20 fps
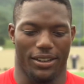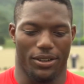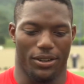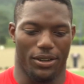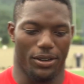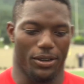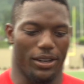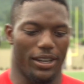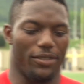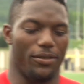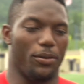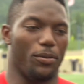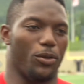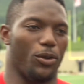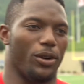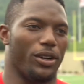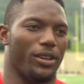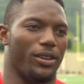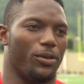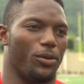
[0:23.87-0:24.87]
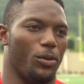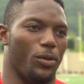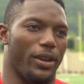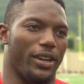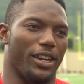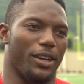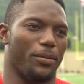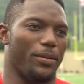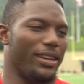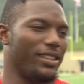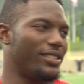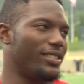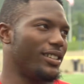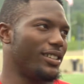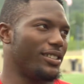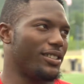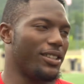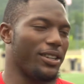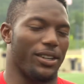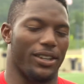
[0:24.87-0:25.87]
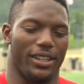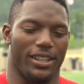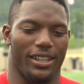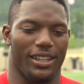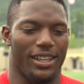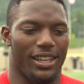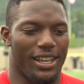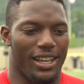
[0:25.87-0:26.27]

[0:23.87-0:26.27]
You know, every morning we wake up at 6:30,